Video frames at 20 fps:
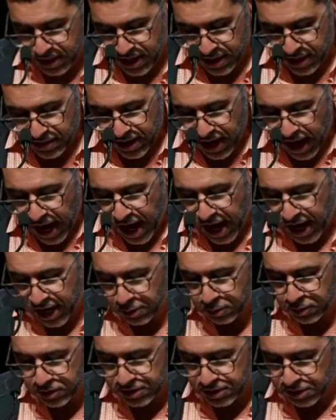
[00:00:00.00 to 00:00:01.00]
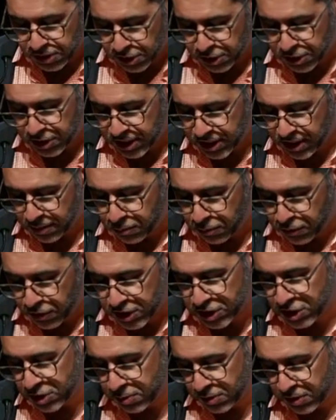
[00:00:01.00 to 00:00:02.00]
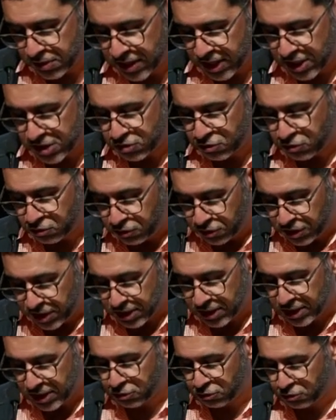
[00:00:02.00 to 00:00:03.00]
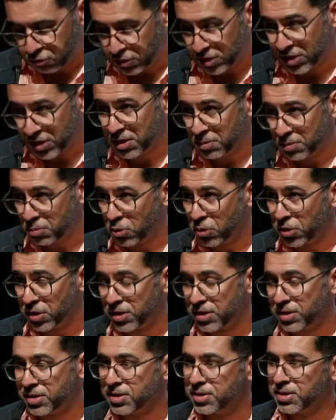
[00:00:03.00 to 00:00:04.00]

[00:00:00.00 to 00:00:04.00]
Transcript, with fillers: that I was learning a principle that is really, really important,